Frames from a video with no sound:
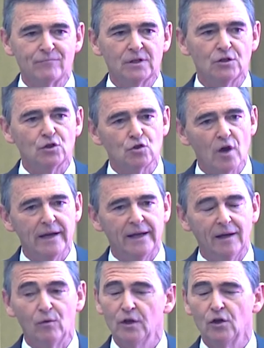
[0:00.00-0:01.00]
to
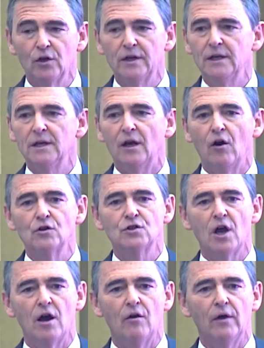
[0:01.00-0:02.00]
training, we heard in
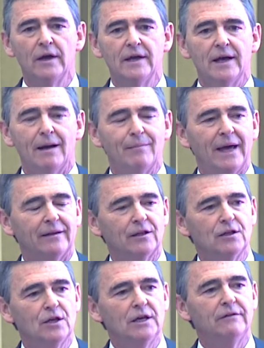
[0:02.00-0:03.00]
Hangzhou about
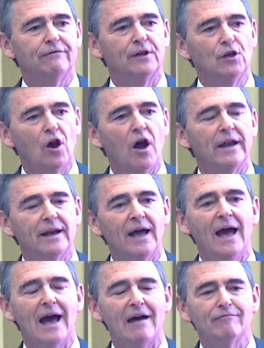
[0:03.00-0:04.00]
the need for
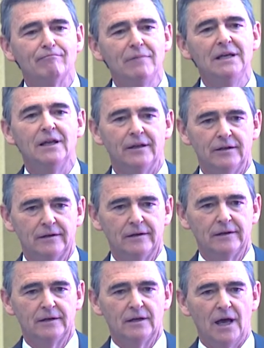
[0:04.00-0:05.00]
9.5 million
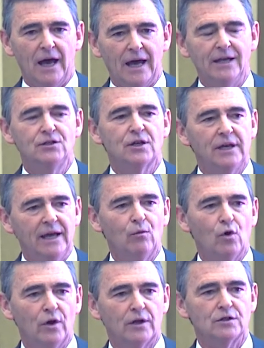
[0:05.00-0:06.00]
aged care
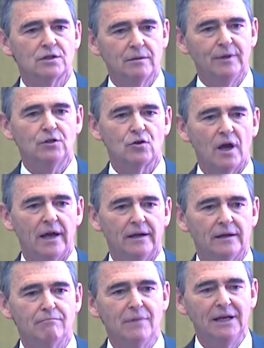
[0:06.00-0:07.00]
workers to be
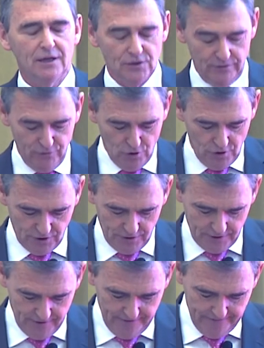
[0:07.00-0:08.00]
trained and millions of
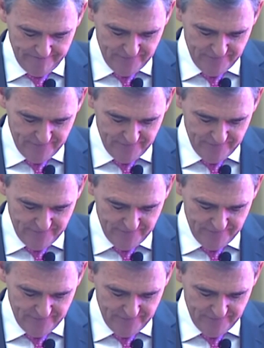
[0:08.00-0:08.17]
nurses.